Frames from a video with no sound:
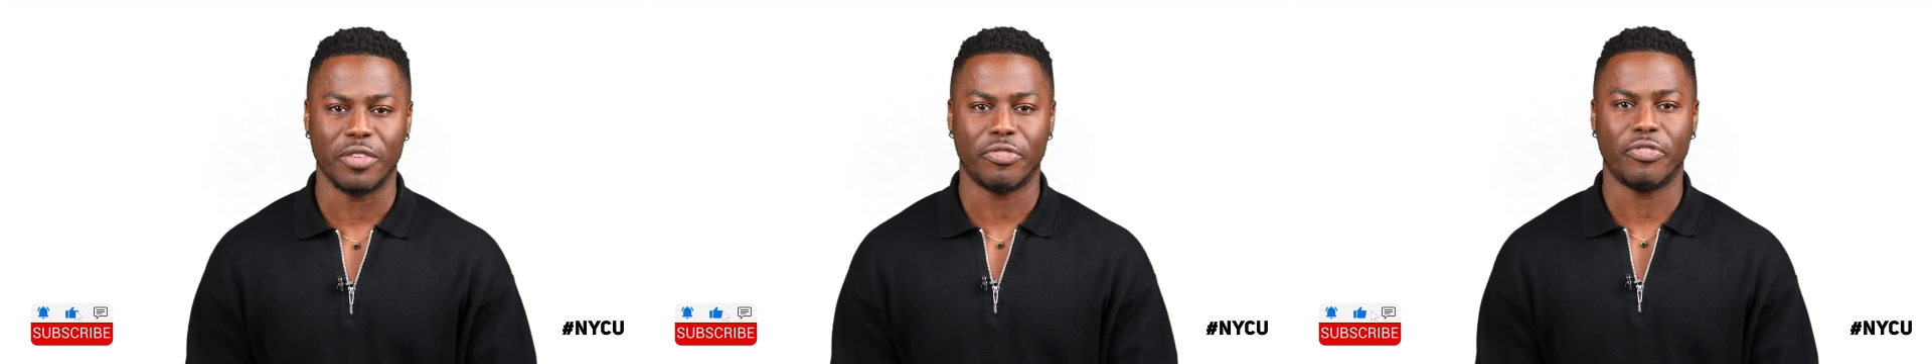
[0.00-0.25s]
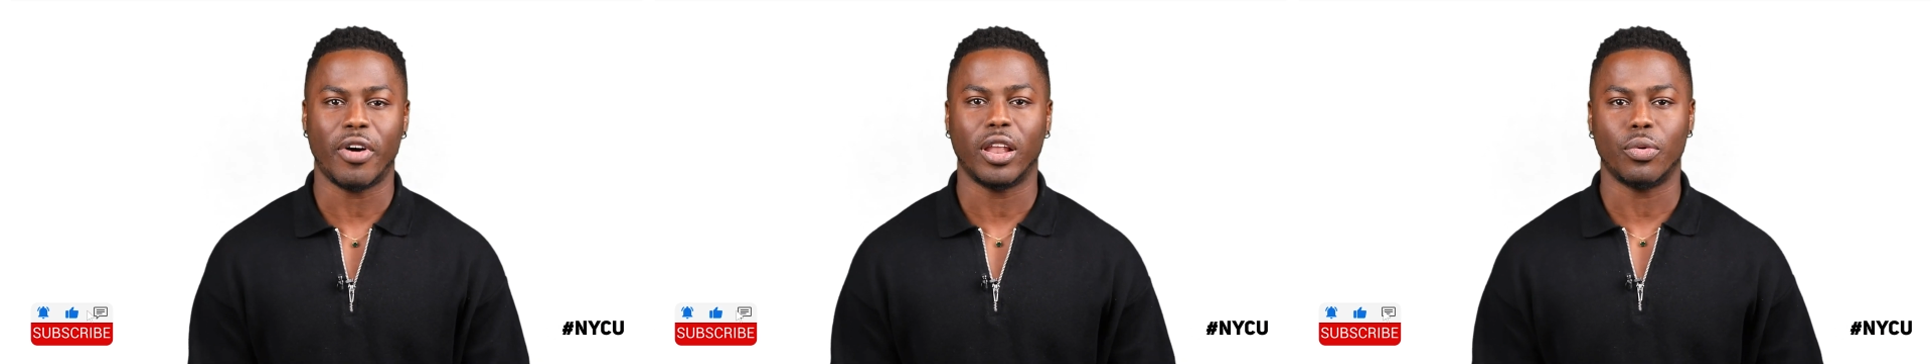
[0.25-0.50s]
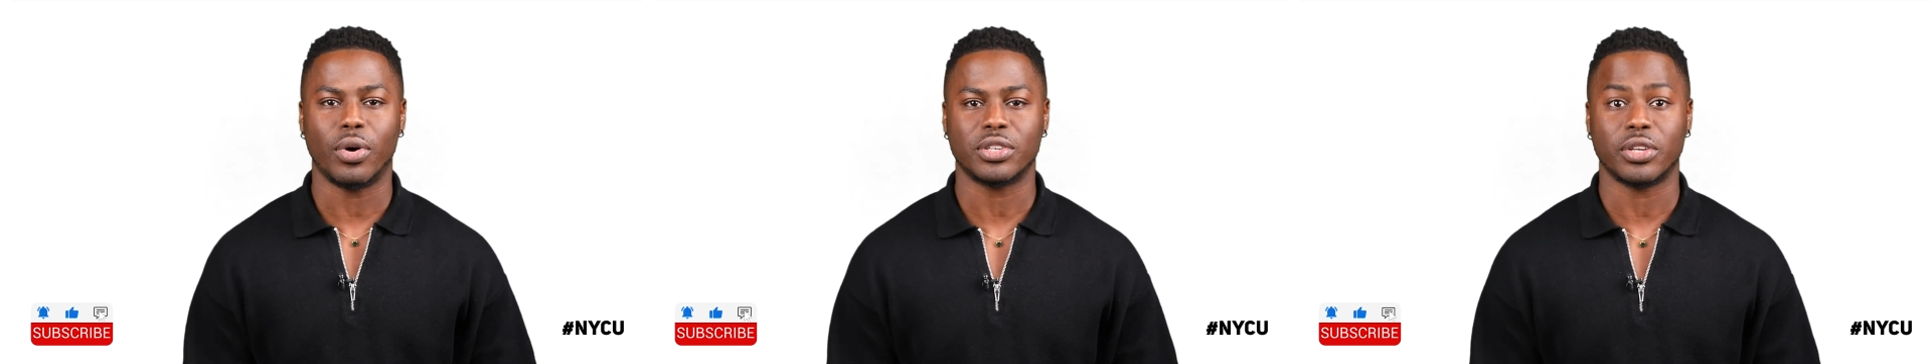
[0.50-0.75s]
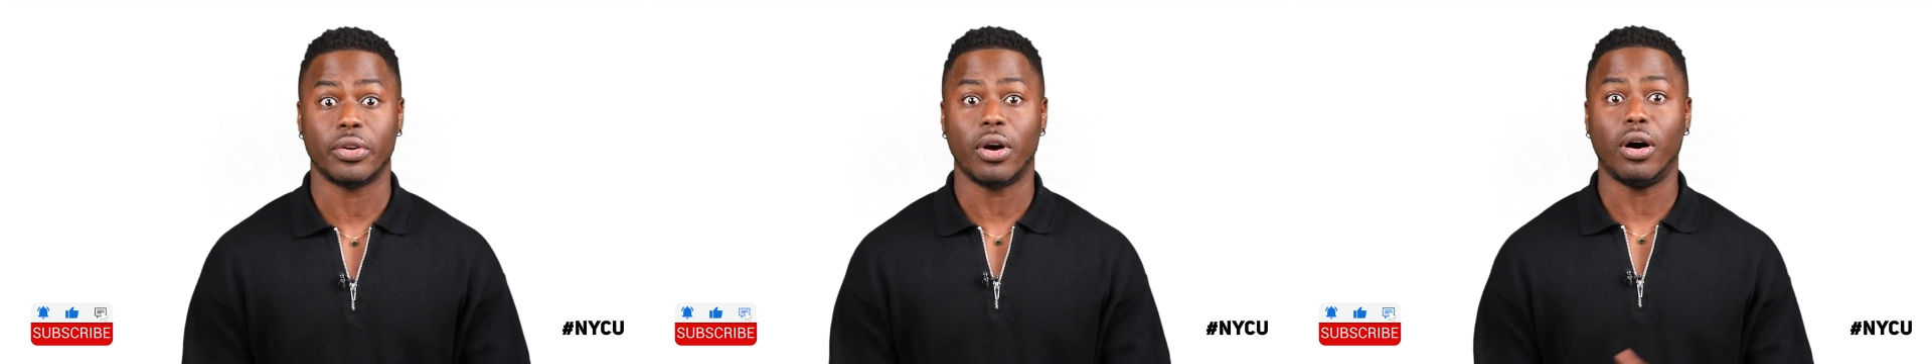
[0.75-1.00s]
and follow
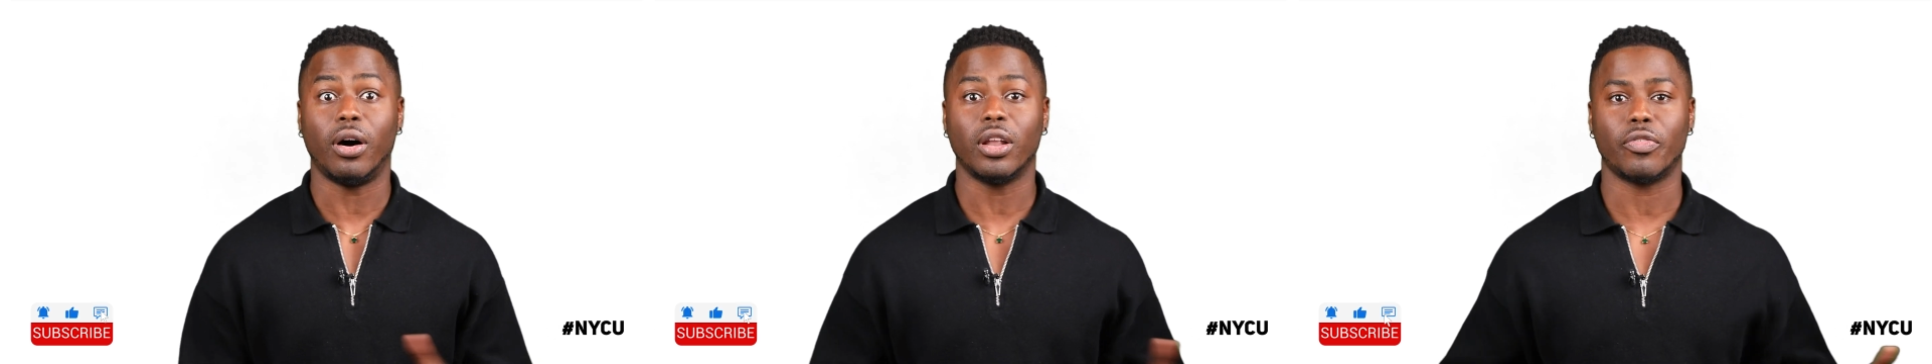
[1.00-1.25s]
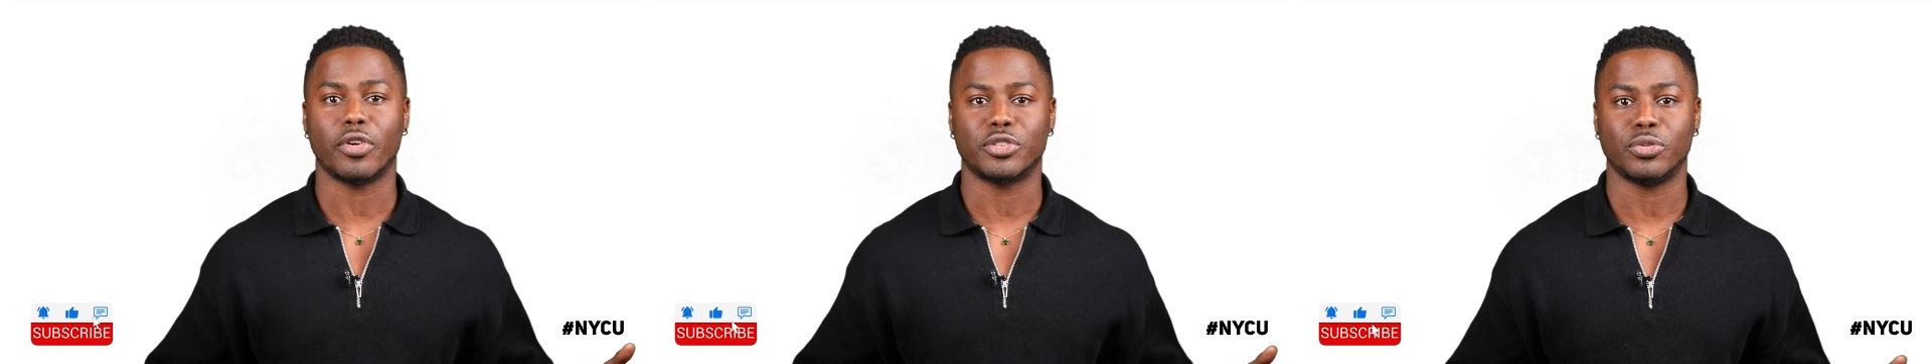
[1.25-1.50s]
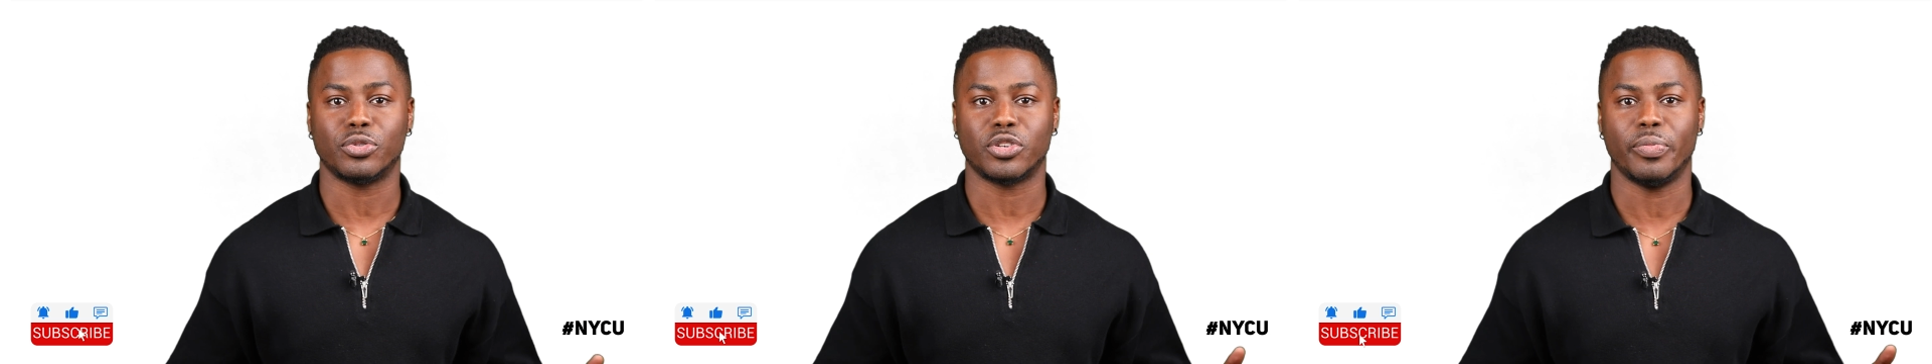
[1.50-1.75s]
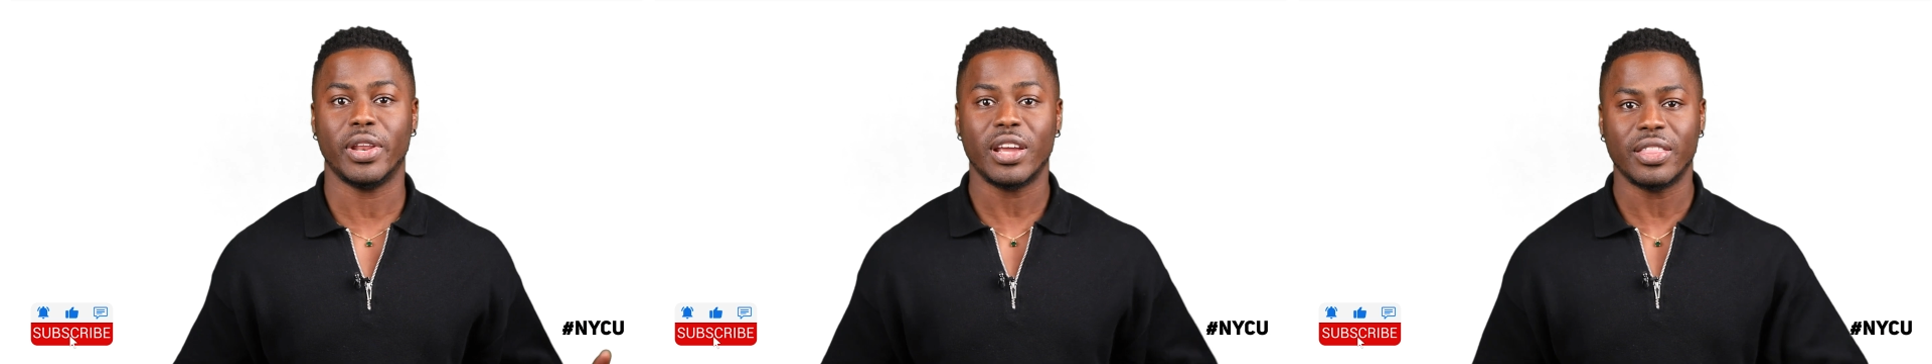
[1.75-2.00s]
us on all of our
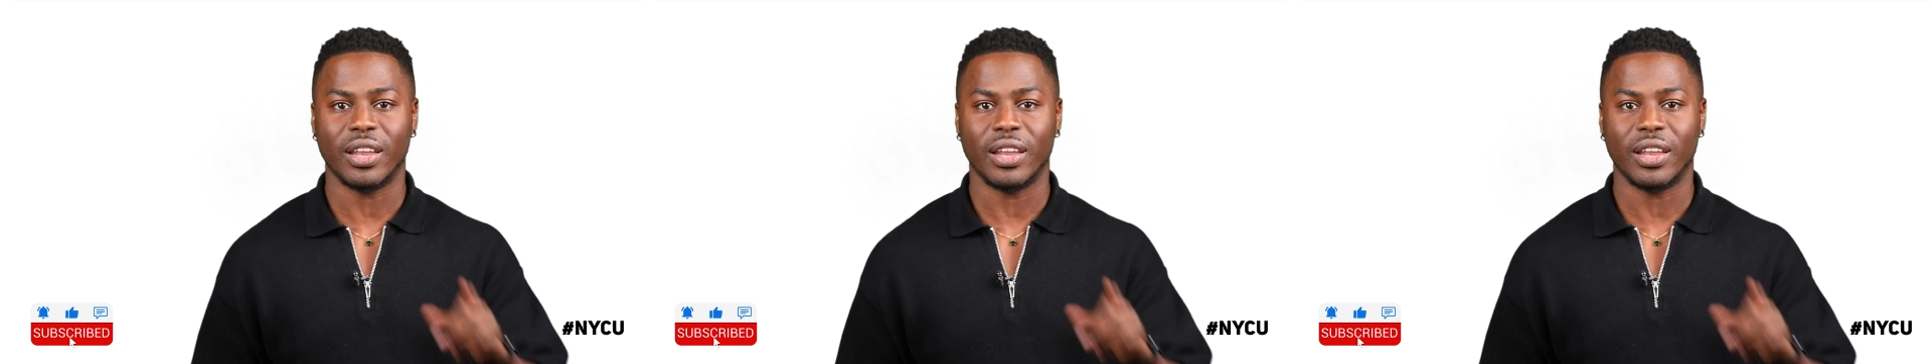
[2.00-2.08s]
social media.